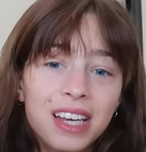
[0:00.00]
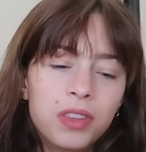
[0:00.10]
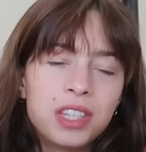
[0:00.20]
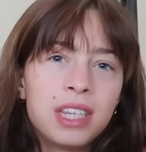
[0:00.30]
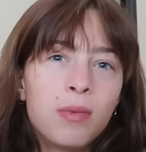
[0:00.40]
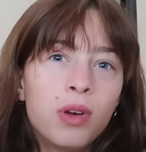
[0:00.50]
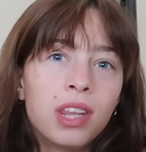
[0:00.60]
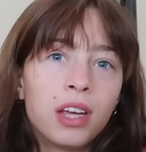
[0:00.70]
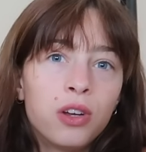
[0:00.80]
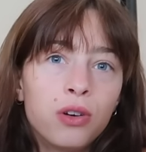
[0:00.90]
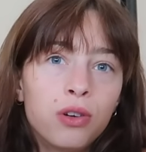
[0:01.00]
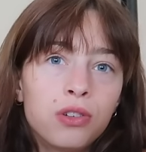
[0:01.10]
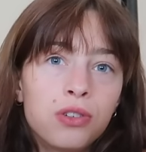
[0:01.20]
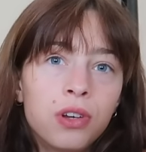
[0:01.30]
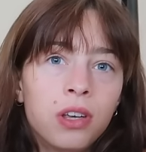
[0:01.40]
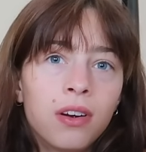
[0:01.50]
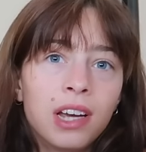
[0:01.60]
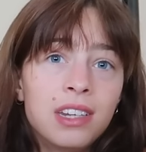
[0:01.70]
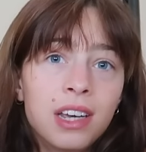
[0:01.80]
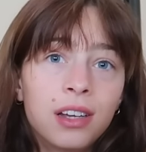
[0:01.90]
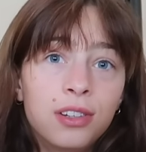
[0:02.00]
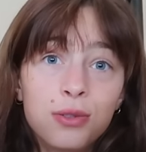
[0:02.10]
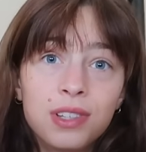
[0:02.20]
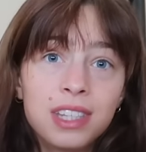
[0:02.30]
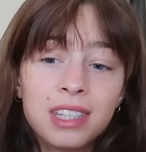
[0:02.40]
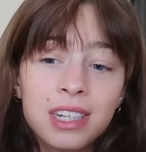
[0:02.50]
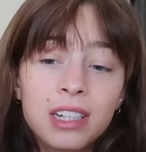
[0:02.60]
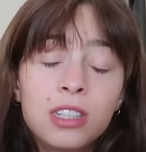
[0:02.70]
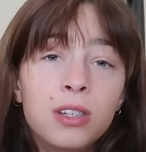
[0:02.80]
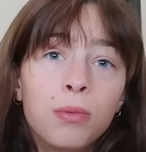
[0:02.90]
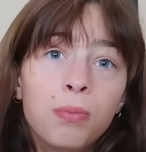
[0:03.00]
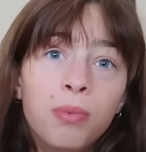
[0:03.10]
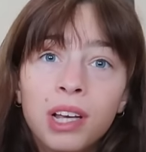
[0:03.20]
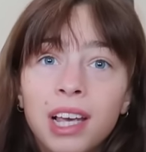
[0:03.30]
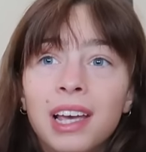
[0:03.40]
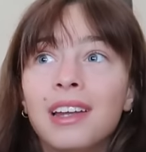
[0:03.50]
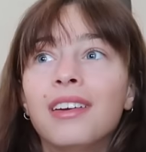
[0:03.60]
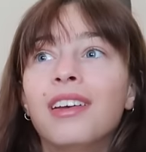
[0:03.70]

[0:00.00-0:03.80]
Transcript: In the same way that you're nurturing your idea into existence, you're bringing it